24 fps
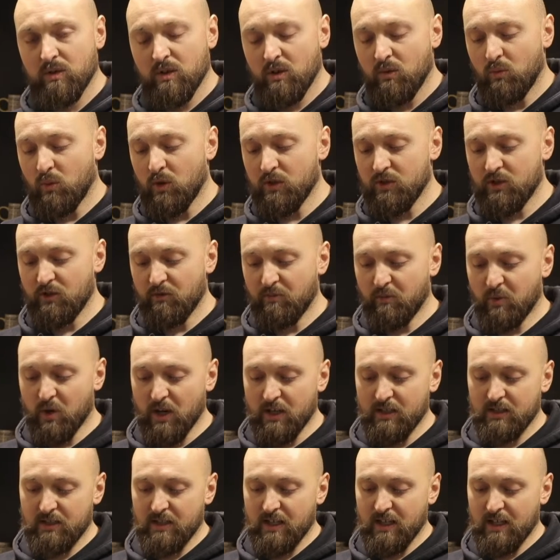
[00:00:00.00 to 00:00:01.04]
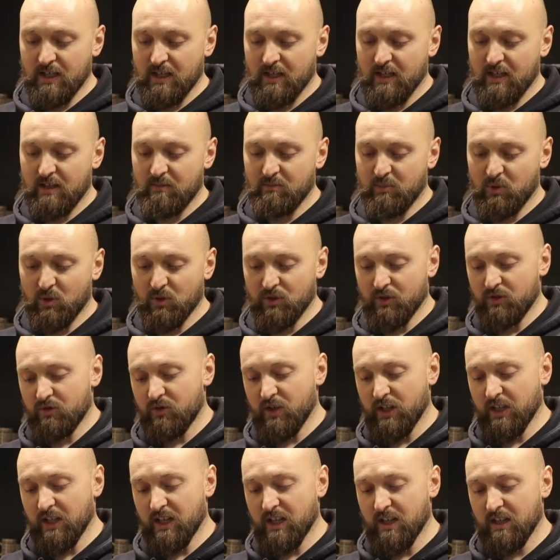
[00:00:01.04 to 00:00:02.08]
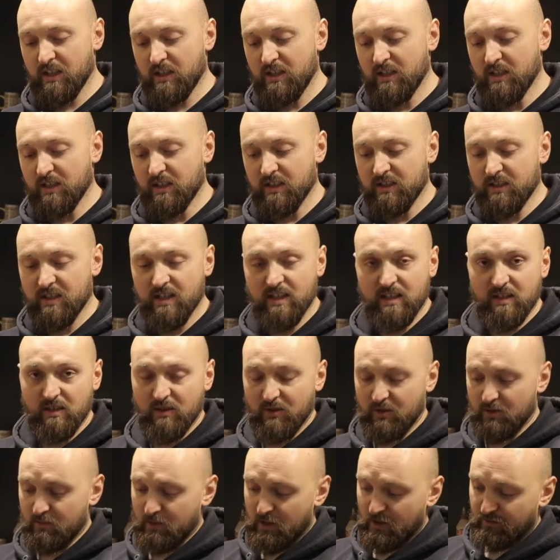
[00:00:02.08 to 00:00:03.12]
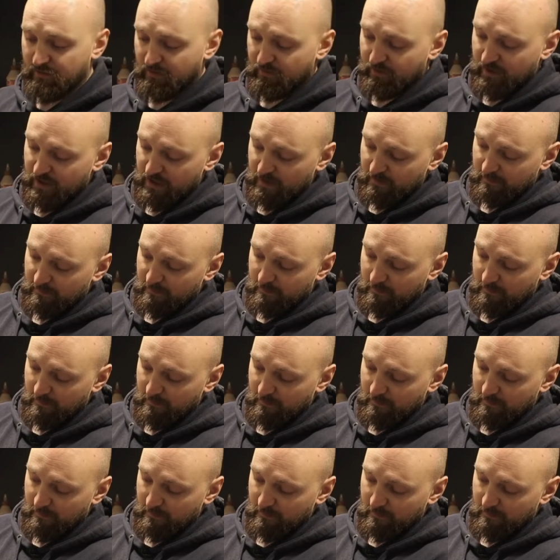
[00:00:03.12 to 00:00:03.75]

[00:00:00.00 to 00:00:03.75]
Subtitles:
Once you've pressed it and pulled the trigger, you can take your thumb off of it.